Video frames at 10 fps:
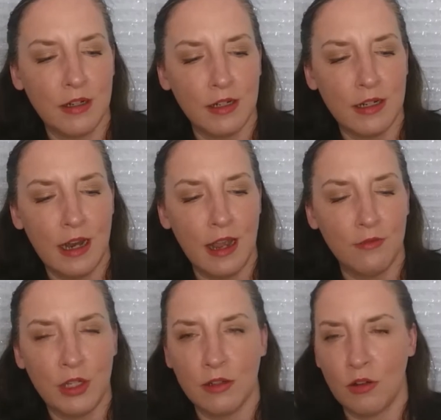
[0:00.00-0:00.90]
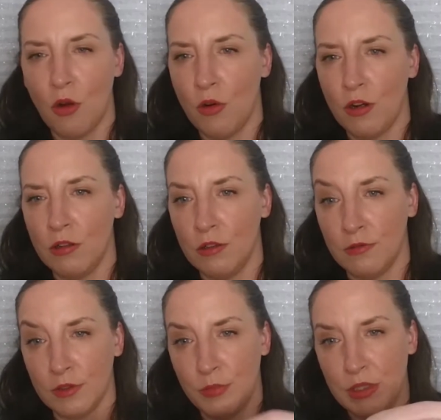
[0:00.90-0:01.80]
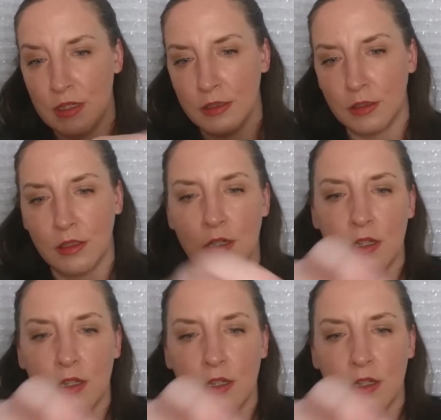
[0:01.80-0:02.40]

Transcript: not going to have it going all over the place.